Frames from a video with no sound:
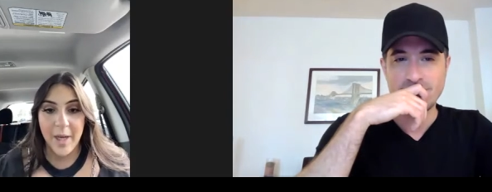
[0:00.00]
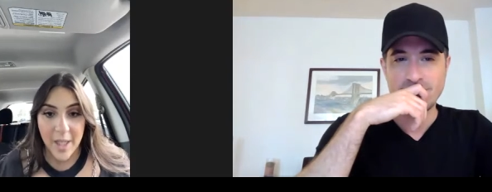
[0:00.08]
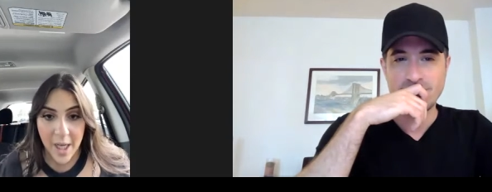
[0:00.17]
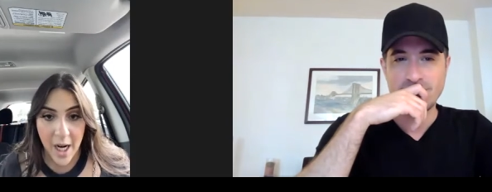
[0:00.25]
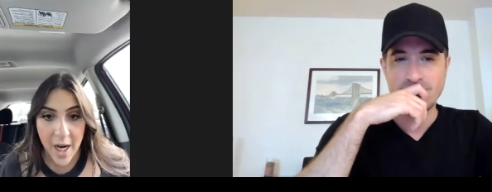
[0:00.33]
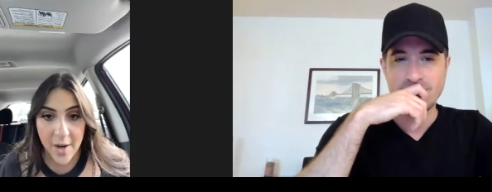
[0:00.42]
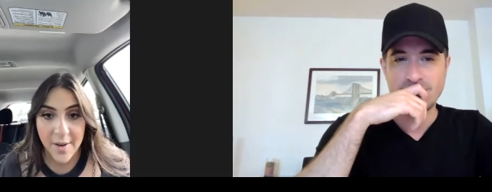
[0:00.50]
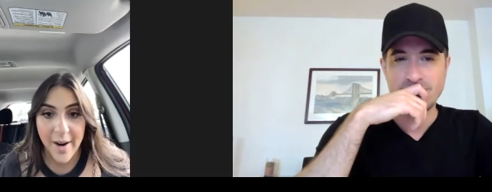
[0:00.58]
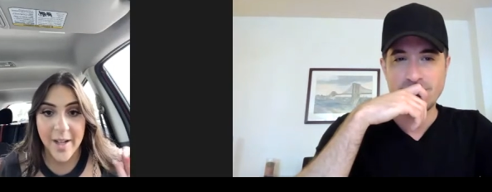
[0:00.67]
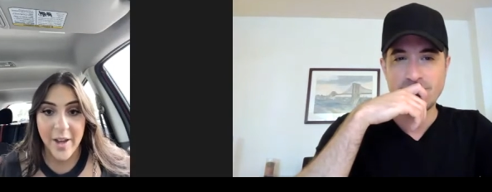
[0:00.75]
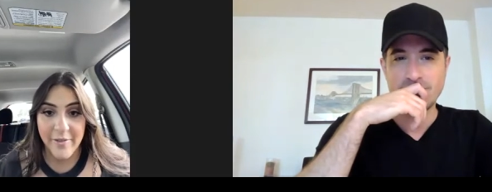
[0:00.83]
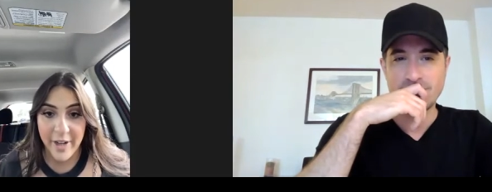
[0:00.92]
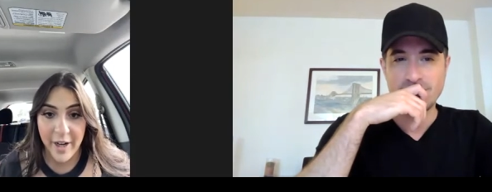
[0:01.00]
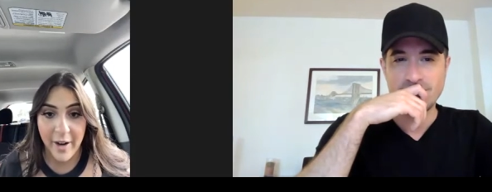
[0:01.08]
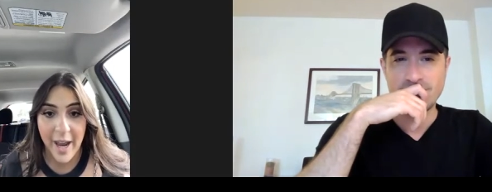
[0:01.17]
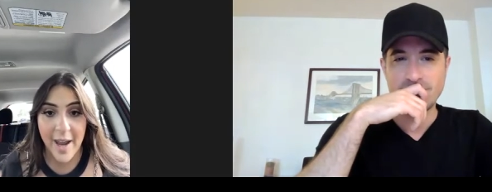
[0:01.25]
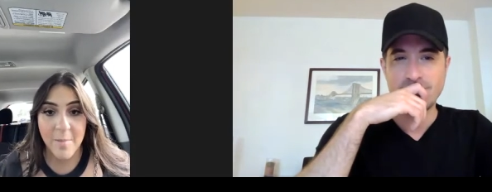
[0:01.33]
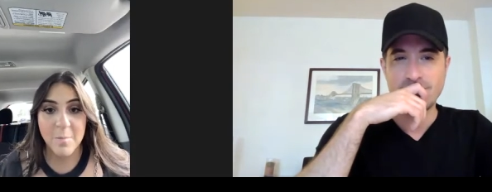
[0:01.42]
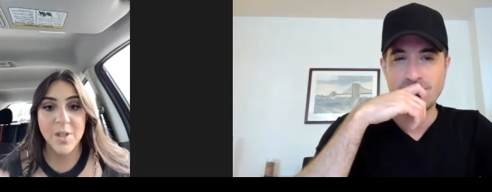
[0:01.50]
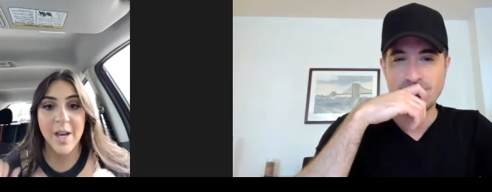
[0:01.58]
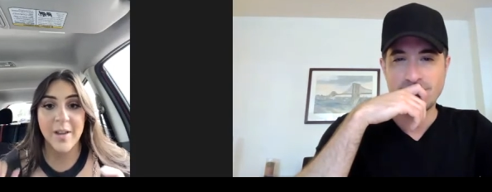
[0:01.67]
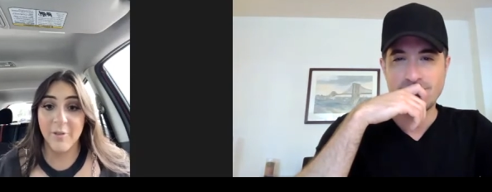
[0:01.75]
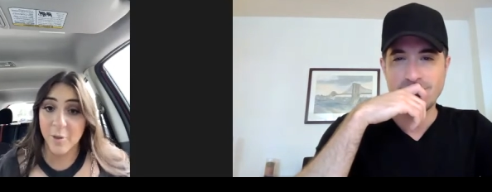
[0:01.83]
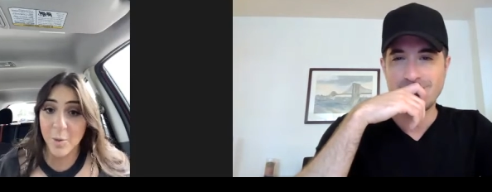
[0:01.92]
Speaker 1: a big nerd. I love video games,
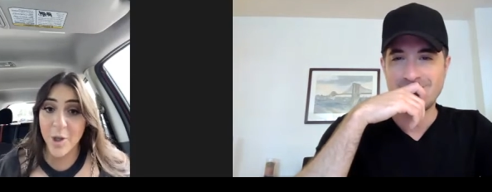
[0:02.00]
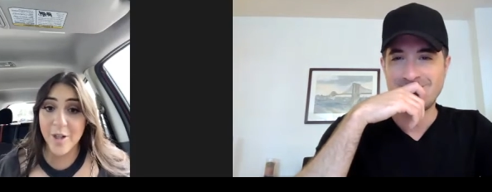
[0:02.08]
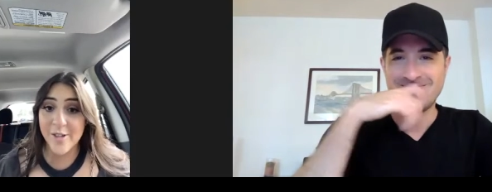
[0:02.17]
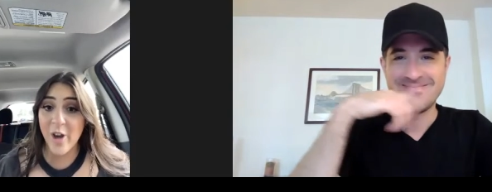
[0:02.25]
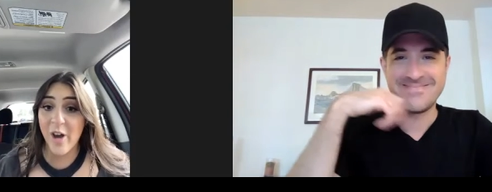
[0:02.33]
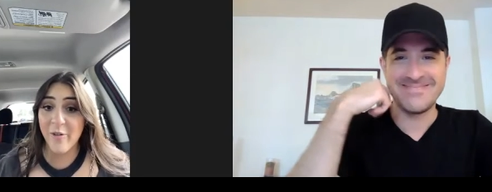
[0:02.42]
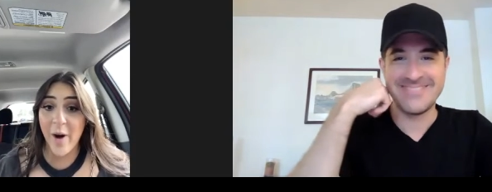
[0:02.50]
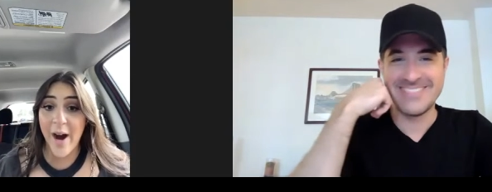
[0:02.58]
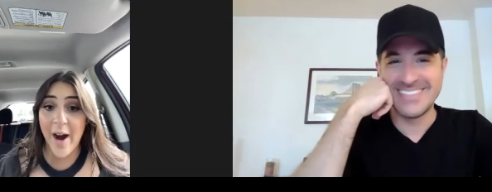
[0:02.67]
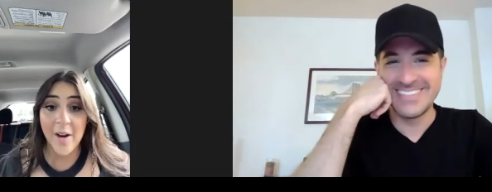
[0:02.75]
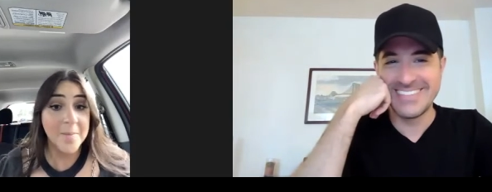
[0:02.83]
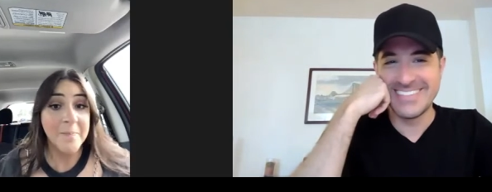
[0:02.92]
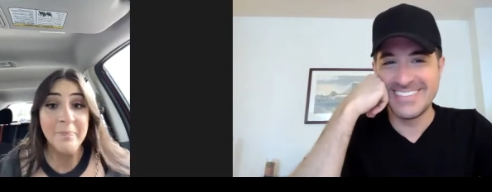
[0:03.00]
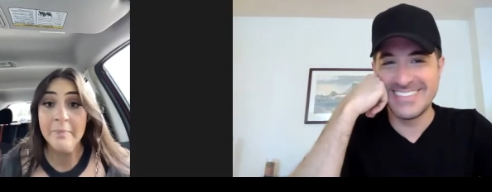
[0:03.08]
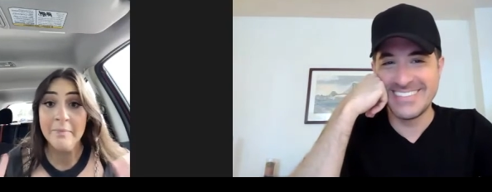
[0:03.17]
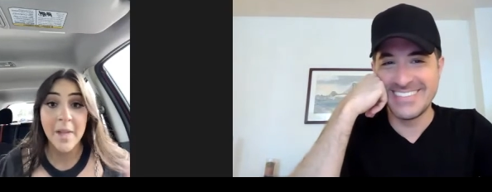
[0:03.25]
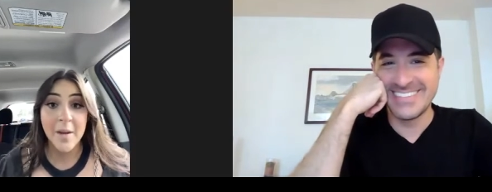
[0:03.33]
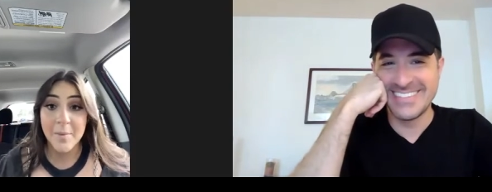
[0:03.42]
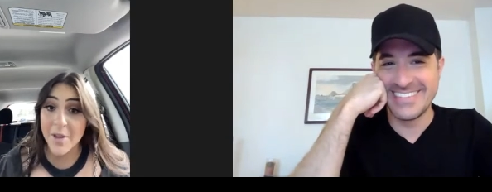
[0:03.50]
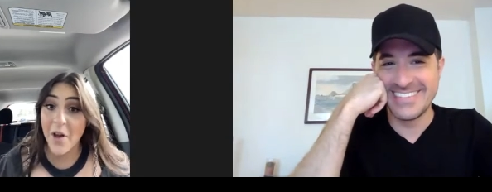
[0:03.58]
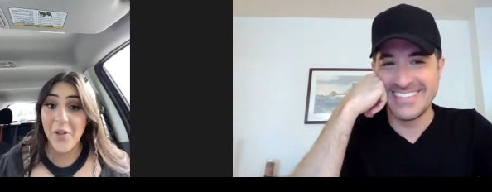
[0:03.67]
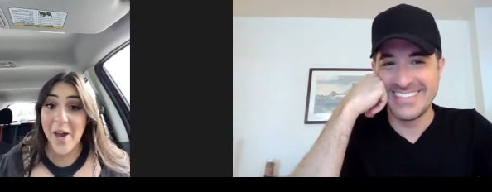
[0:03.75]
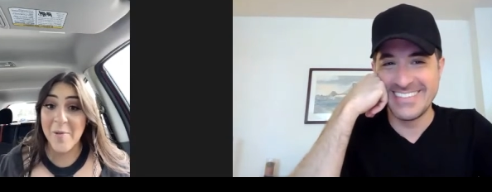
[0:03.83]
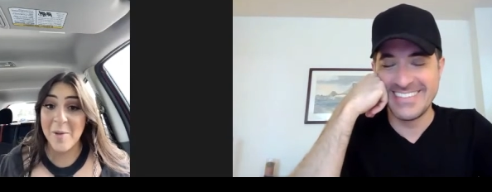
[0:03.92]
I love computer software.
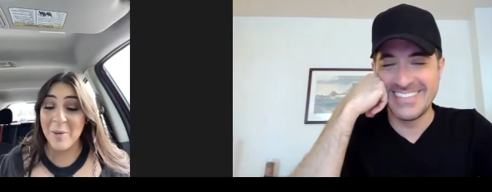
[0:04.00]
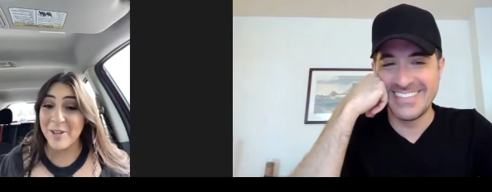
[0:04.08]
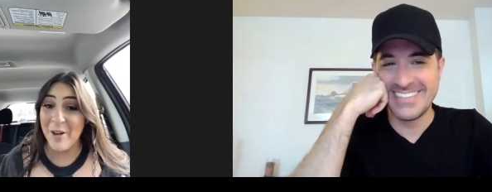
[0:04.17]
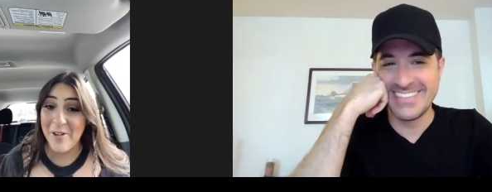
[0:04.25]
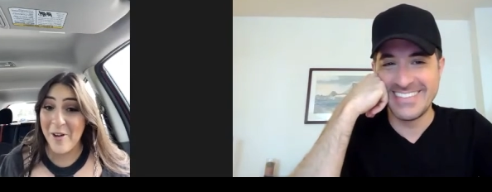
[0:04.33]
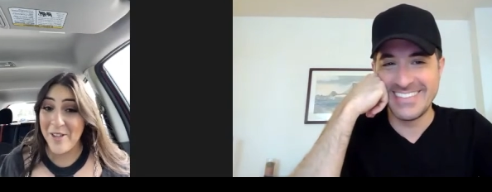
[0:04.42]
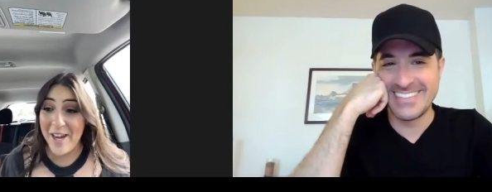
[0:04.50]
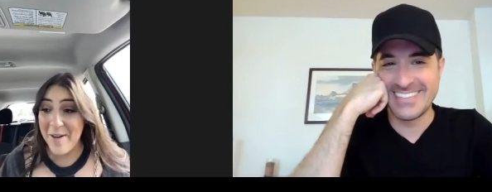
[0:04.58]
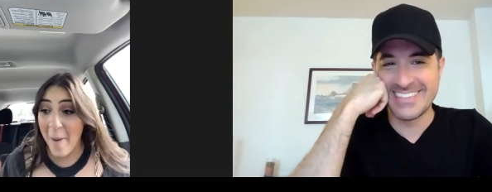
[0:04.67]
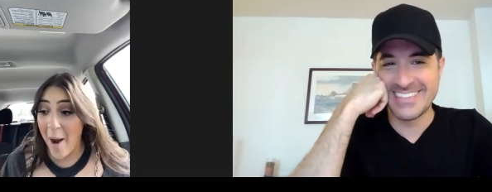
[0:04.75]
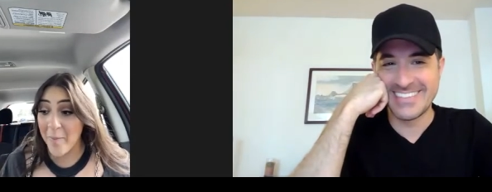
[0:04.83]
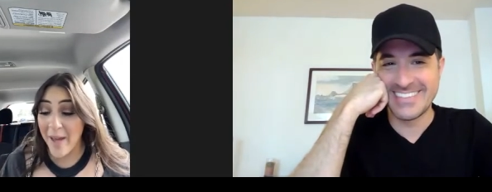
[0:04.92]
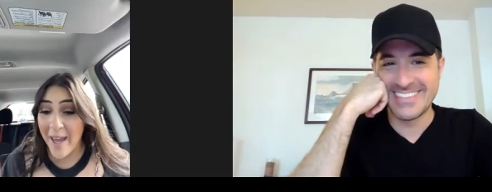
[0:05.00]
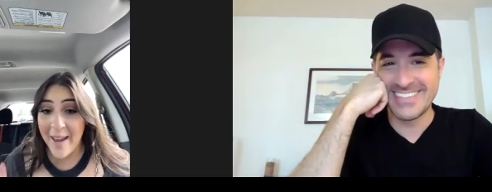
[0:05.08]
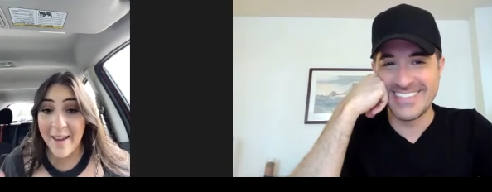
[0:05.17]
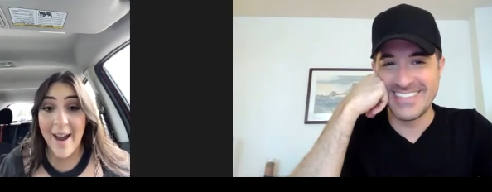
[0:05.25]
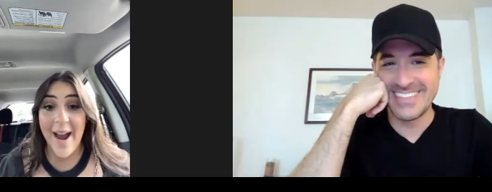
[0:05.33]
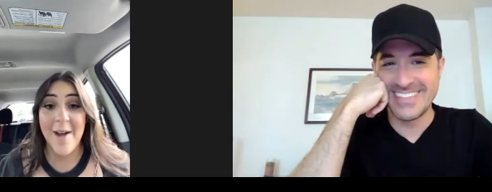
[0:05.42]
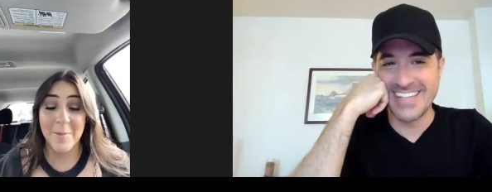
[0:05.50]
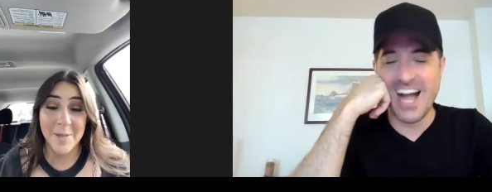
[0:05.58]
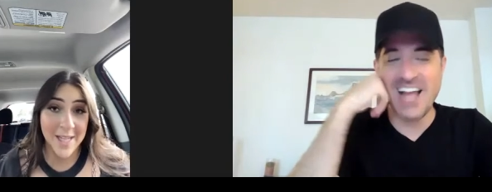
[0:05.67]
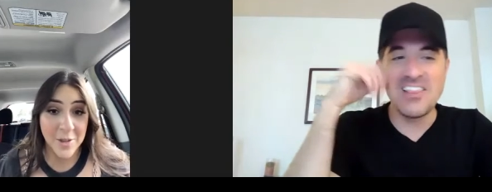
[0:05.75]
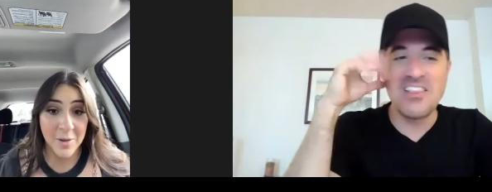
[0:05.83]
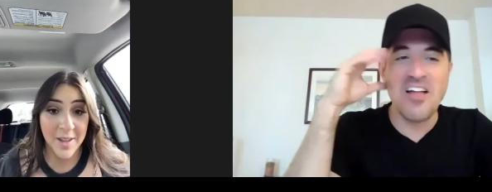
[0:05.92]
A lot of people don't know that about me.
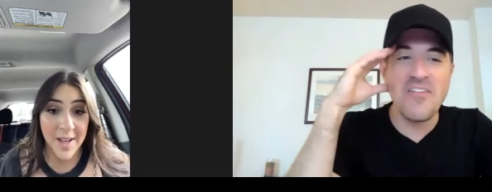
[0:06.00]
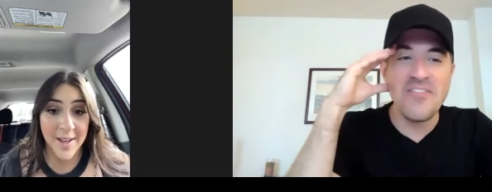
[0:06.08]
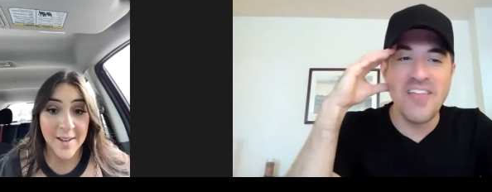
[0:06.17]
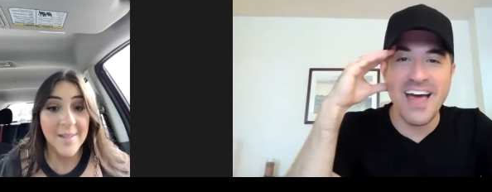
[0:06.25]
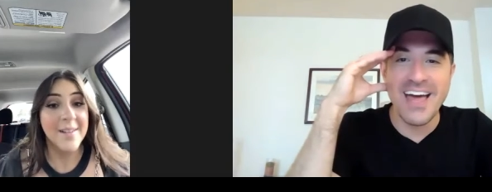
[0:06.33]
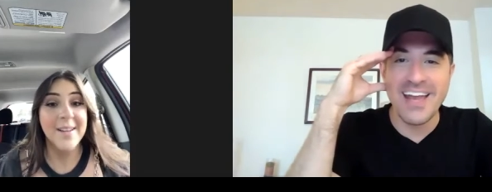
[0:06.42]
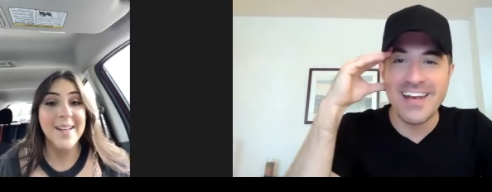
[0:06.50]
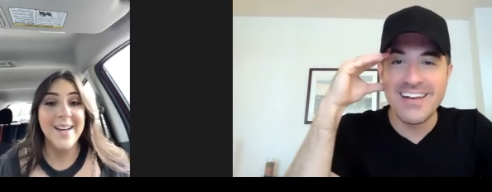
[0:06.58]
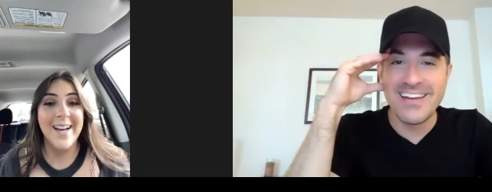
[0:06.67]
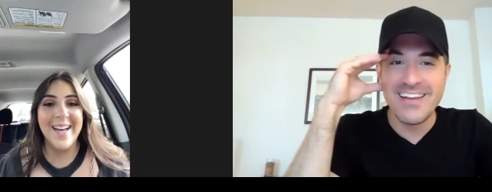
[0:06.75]
I, I love that.